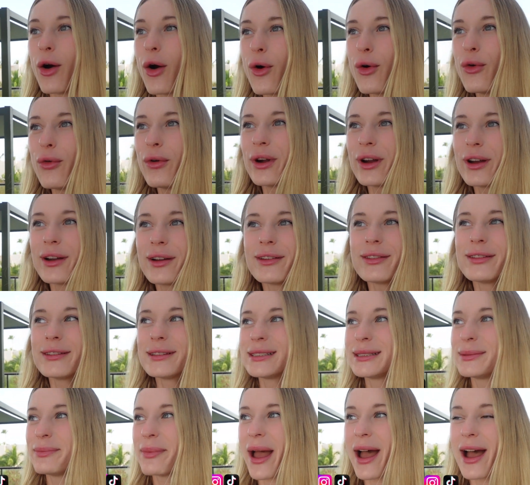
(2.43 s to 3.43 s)
over the
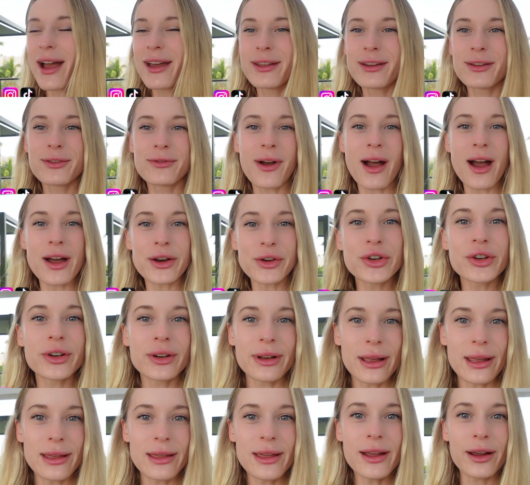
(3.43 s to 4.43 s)
span of under
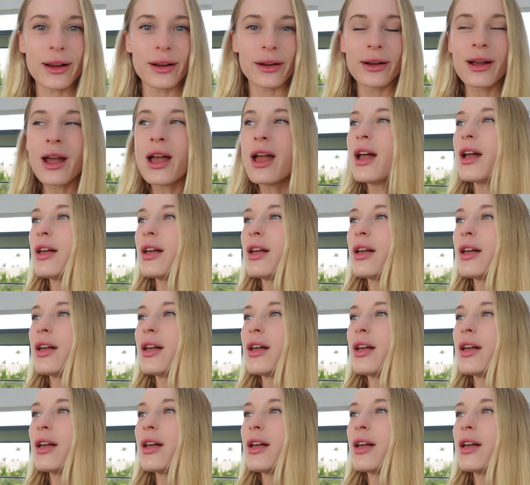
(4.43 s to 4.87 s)
a year.